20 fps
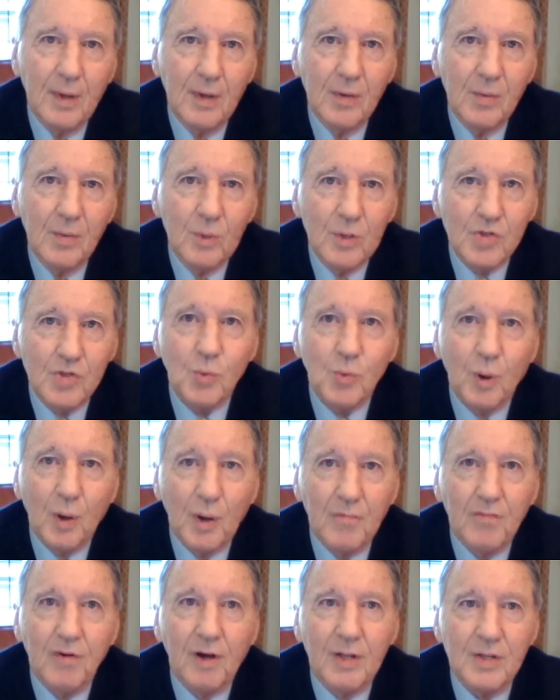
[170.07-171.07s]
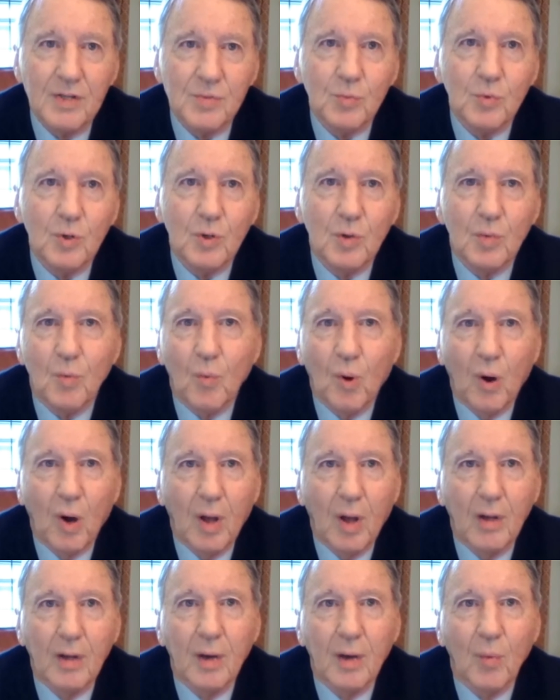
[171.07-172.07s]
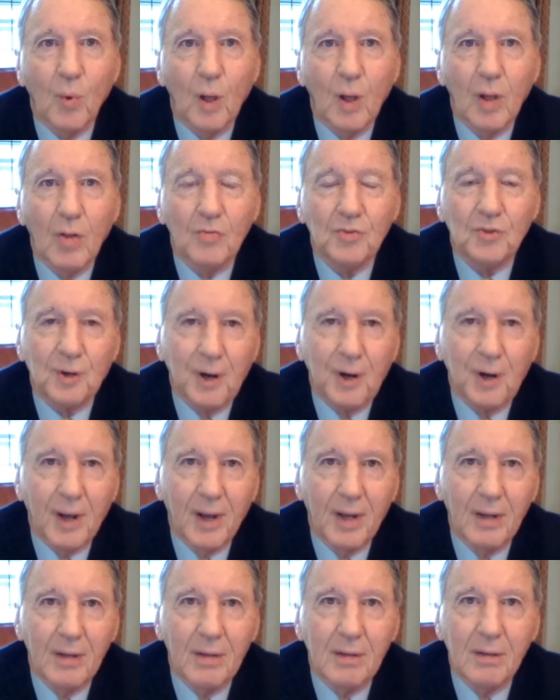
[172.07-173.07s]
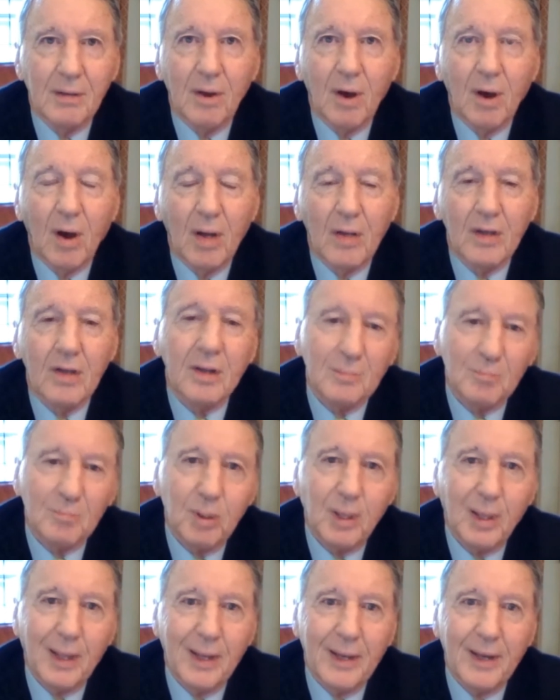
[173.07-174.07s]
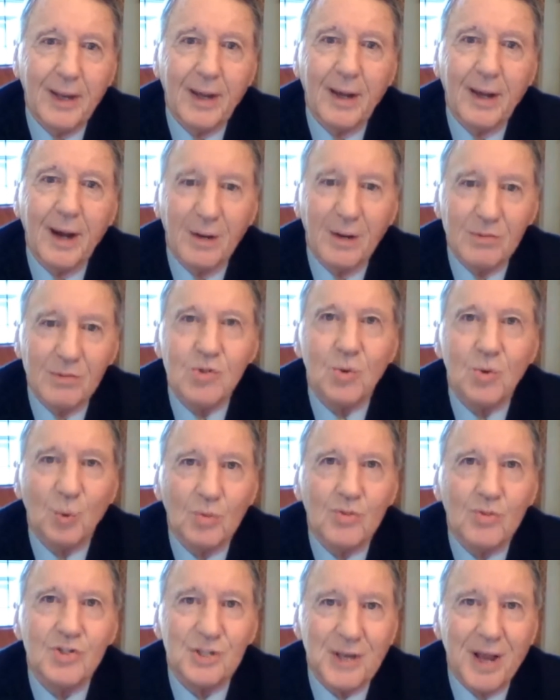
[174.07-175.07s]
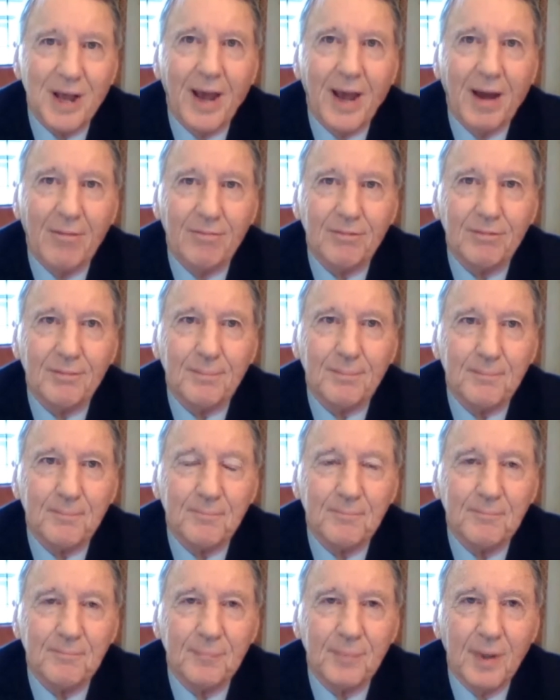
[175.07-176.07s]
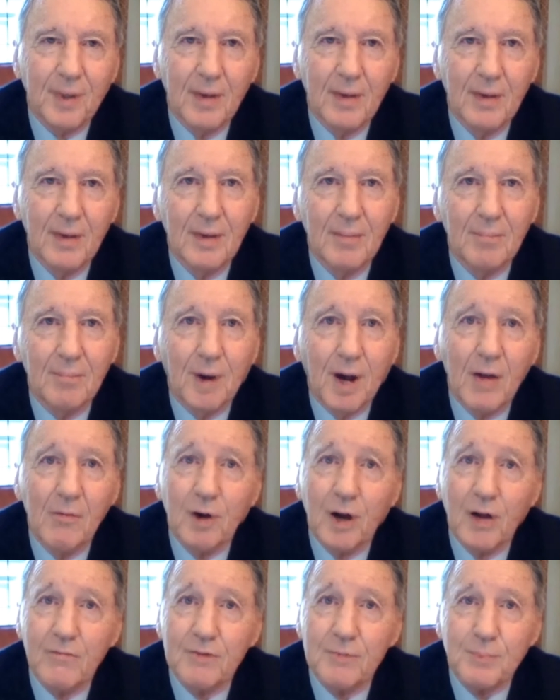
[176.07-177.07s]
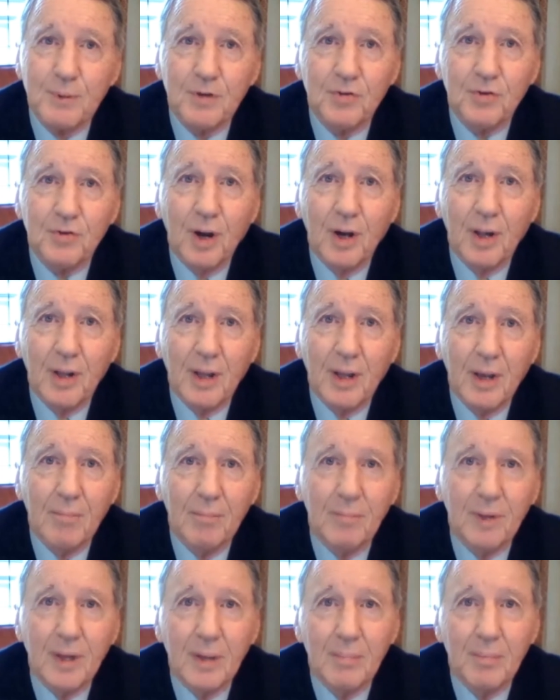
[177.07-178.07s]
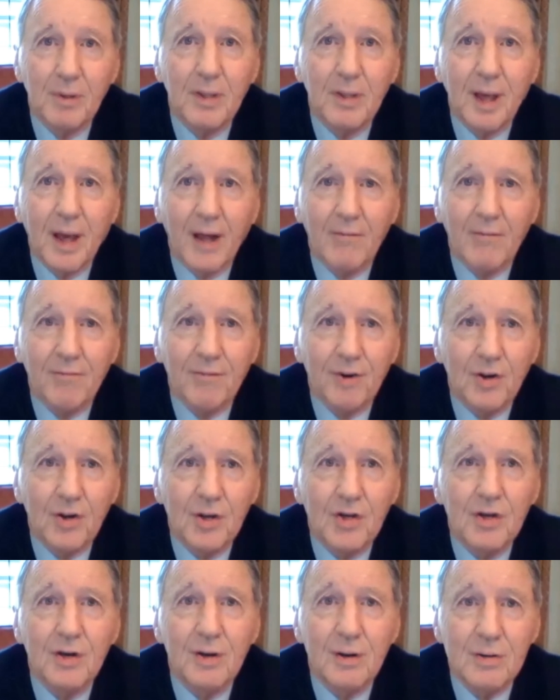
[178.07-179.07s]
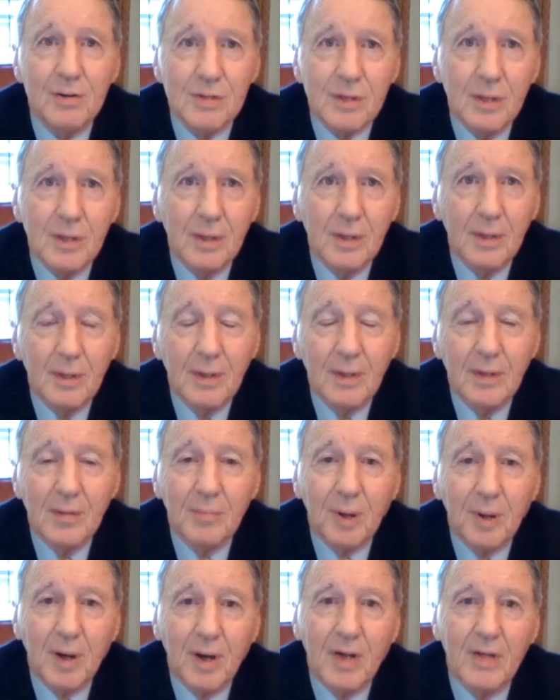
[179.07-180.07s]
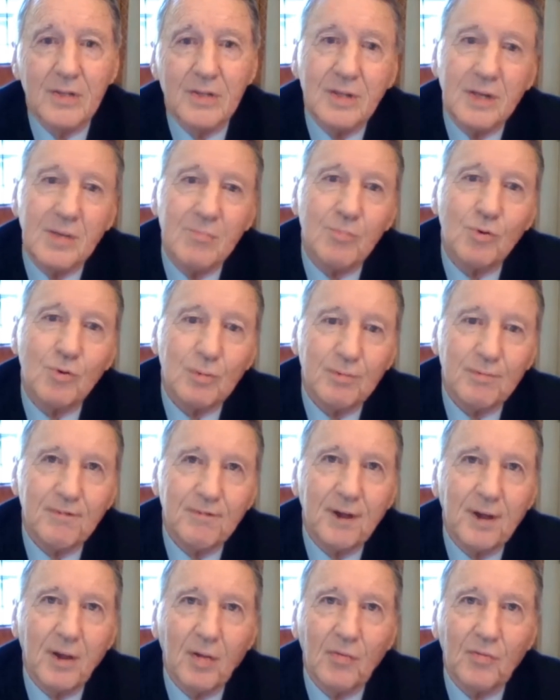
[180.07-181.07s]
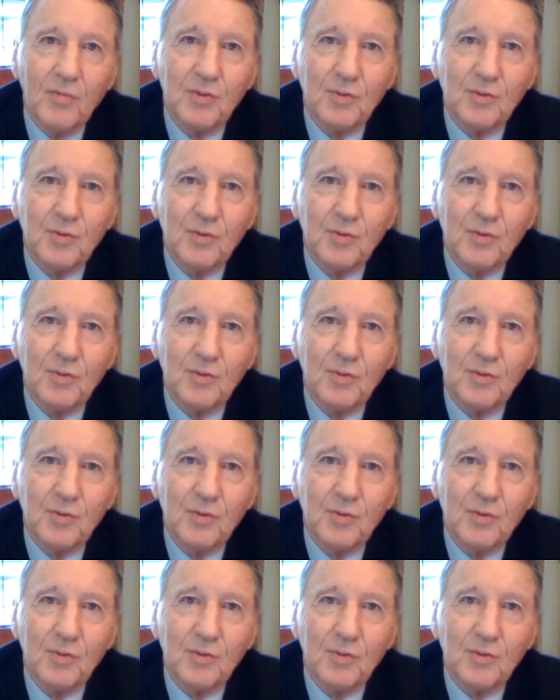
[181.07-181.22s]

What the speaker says: Which one of us wouldn't want a well-trained, non-complaining household staff? My wife's been trying to get me to be that for years, but I seem to have failed the